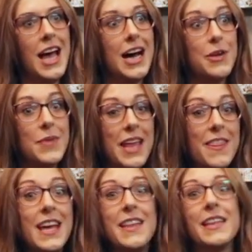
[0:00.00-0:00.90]

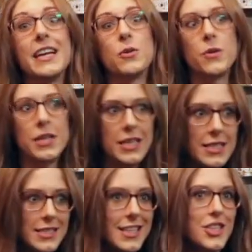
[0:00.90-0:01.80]
and then that
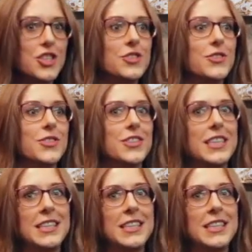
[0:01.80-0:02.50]
organizational